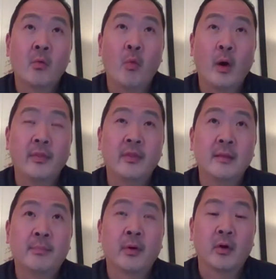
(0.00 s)
what
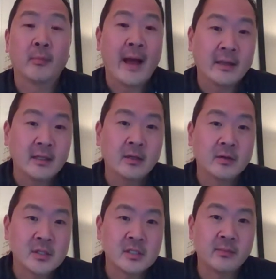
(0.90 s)
the programmatic
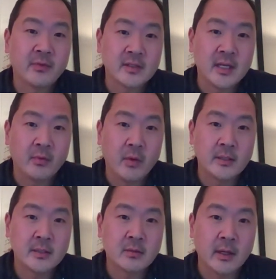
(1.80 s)
ecosystem, for example,
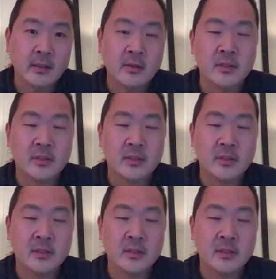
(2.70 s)
was, right?